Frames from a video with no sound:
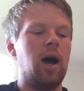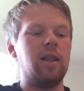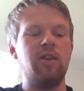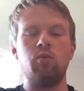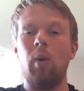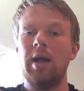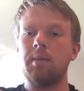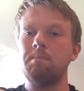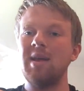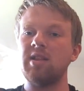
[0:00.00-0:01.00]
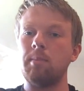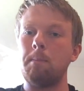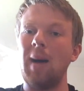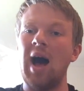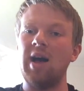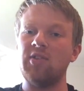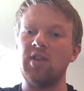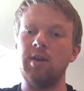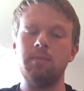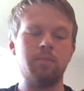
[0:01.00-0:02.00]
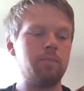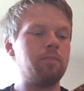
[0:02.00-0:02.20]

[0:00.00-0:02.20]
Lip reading: And these white metal bars here